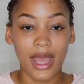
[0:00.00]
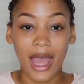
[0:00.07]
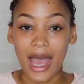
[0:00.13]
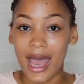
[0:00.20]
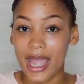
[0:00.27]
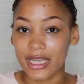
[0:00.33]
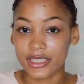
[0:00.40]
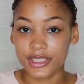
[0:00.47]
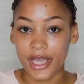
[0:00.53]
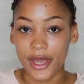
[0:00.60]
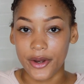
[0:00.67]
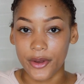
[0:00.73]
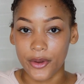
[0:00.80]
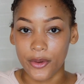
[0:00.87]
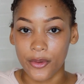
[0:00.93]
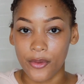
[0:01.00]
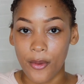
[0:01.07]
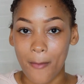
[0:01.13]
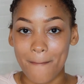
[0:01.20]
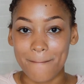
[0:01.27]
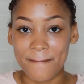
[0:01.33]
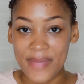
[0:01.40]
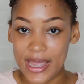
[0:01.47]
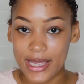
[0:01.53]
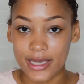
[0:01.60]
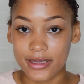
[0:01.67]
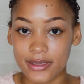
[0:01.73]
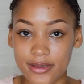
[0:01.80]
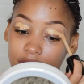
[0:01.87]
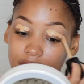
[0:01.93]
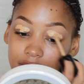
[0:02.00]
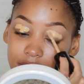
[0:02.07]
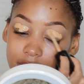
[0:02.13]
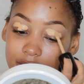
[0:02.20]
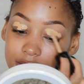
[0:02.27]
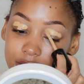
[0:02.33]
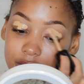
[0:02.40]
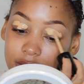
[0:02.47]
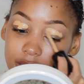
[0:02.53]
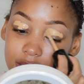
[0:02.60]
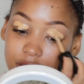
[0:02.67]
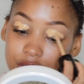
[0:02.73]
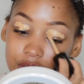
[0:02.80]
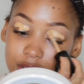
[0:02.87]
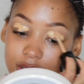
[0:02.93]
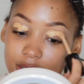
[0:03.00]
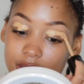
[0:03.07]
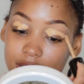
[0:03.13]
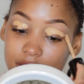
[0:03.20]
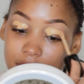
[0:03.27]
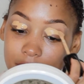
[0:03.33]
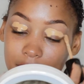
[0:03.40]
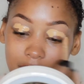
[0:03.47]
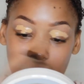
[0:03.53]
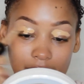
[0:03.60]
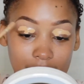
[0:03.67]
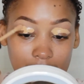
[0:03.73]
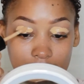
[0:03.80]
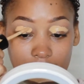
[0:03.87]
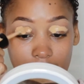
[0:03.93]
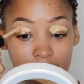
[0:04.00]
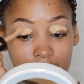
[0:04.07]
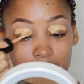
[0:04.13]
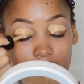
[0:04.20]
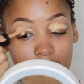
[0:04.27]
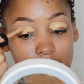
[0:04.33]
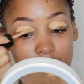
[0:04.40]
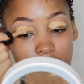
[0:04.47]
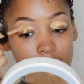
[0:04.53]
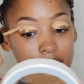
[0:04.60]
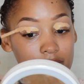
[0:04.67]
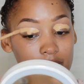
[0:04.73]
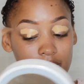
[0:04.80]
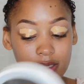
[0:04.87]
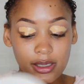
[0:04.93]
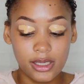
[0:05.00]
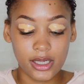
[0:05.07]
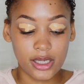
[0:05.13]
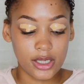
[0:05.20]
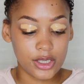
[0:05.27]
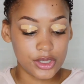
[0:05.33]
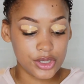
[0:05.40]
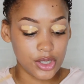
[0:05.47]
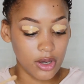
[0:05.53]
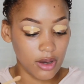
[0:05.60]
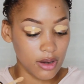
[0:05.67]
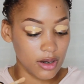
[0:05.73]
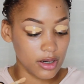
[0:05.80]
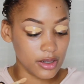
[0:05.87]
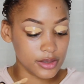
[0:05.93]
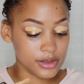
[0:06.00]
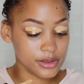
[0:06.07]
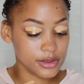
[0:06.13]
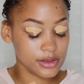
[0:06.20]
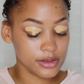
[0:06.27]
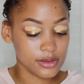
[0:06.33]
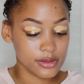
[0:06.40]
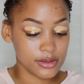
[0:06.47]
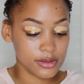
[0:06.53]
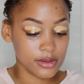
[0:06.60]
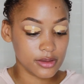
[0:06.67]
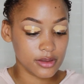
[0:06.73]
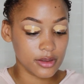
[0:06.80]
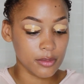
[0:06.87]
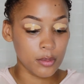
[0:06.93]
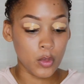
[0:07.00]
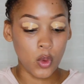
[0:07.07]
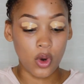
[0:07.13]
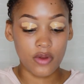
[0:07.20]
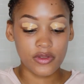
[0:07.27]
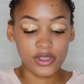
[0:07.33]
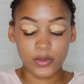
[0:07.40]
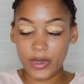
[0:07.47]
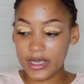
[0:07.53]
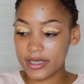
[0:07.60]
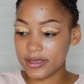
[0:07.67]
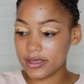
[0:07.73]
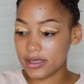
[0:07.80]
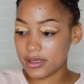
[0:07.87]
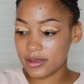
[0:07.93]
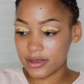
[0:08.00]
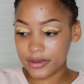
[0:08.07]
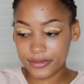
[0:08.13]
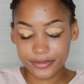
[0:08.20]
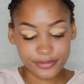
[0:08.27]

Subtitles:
eyeshadow base, and this is just my Tarte Born This Way concealer.